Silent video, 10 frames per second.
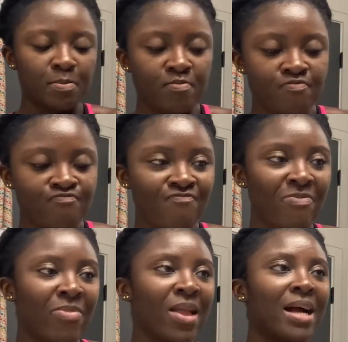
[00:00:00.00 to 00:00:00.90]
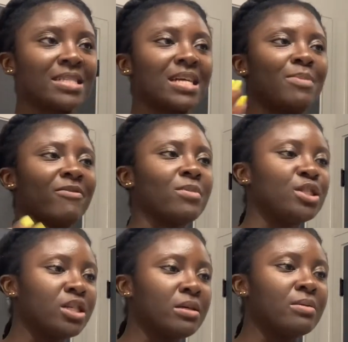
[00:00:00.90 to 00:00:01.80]
I just got back from the
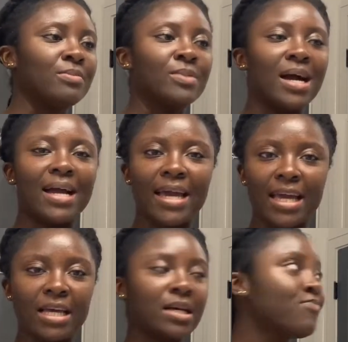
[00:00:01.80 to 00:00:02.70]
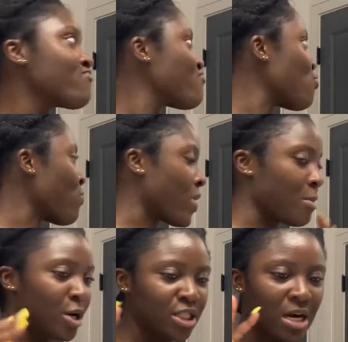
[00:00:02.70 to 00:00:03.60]
gym. I ate. I'm
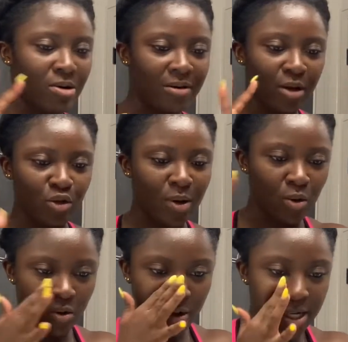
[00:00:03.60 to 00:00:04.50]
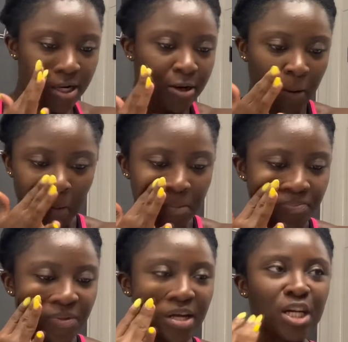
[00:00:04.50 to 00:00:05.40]
gonna shower after I do my oral care,
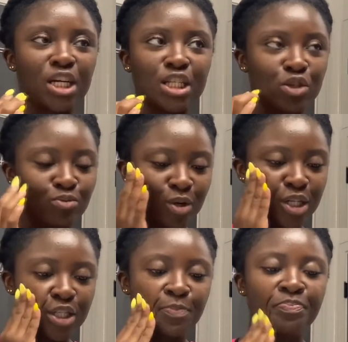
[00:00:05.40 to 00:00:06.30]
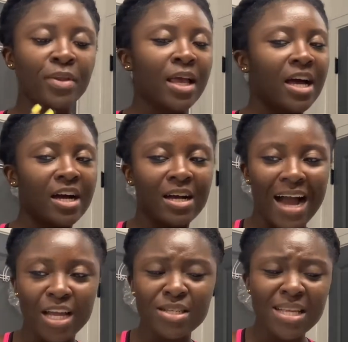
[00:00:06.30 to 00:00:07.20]
and a good toothbrush.
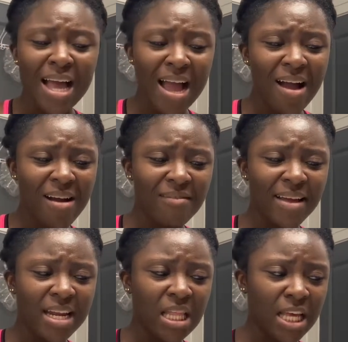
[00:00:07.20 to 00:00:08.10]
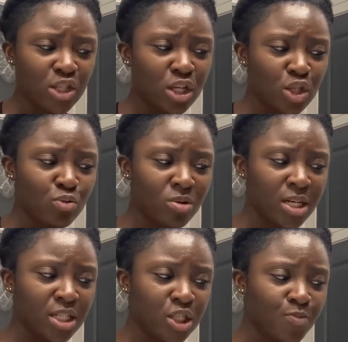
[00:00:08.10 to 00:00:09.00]
I used to have an electric
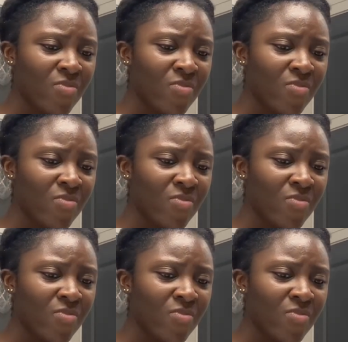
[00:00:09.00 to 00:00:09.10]
toothbrush.